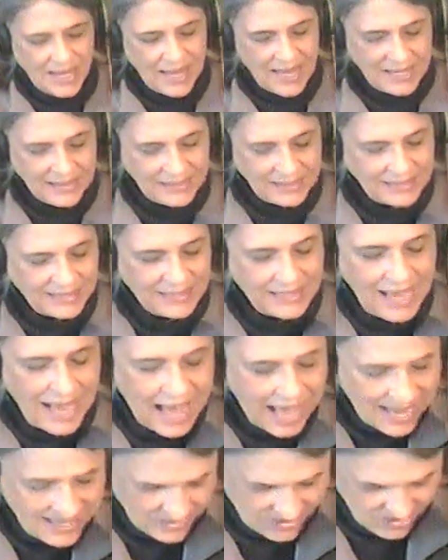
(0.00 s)
and
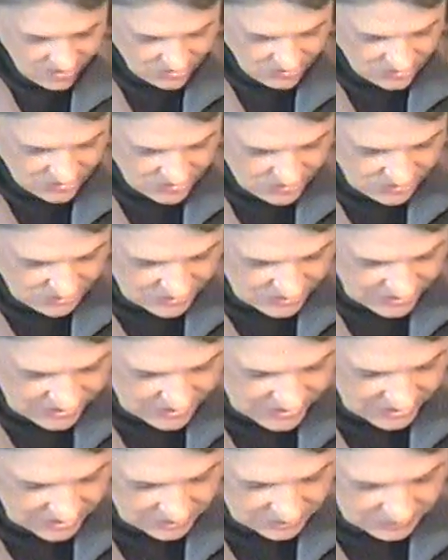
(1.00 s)
God knows what
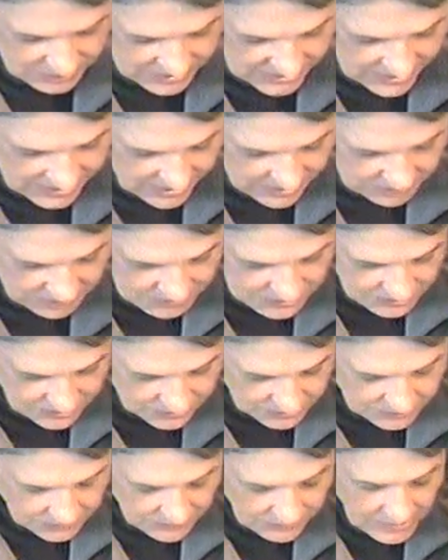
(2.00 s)
they'll be up
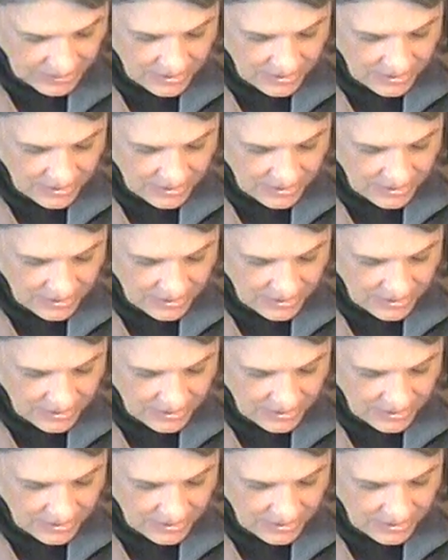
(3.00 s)
to.